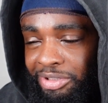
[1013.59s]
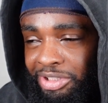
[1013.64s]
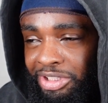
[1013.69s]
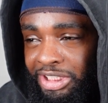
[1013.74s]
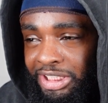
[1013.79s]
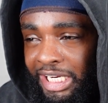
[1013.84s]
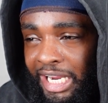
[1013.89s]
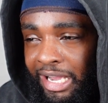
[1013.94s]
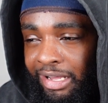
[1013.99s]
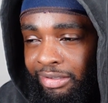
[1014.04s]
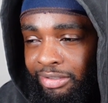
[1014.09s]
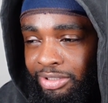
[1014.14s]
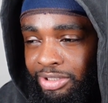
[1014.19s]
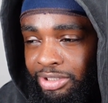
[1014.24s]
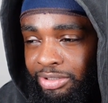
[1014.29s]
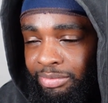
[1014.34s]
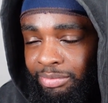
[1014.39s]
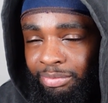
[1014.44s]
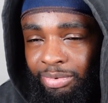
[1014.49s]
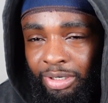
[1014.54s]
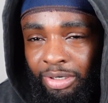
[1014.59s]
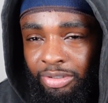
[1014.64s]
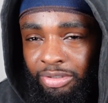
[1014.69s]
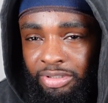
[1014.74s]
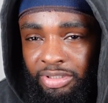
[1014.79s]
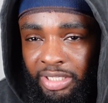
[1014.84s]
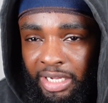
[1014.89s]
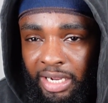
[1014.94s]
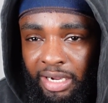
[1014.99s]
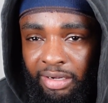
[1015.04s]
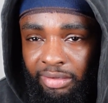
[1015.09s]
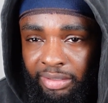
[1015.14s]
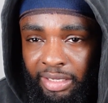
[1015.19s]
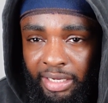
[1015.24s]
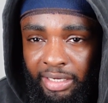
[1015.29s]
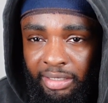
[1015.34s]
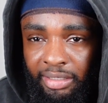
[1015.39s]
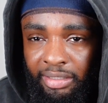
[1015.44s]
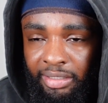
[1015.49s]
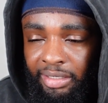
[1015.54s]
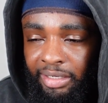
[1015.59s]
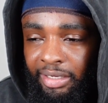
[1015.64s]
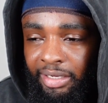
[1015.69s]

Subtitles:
challenging bro style. Like,